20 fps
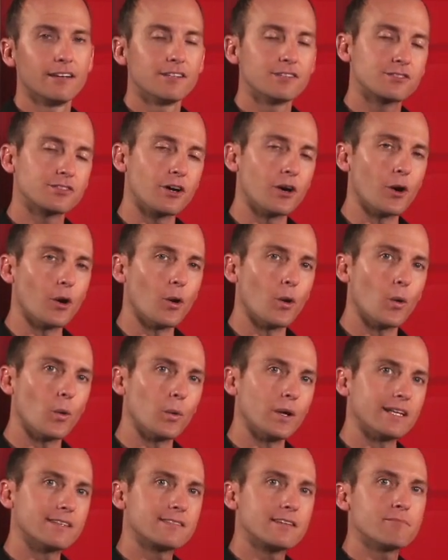So,
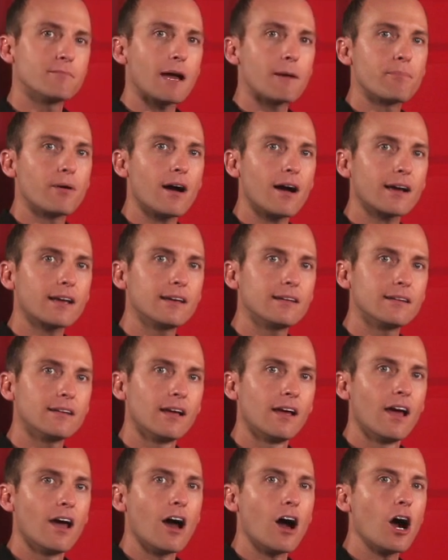when it's in my pocket,
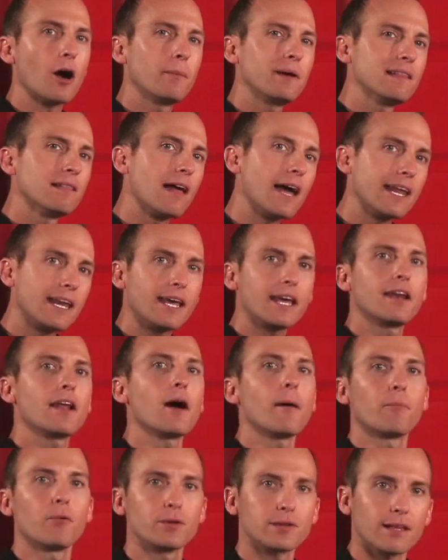I'll be lining it
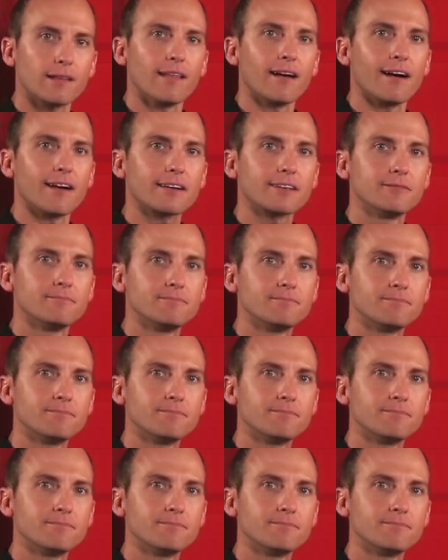up with the lock.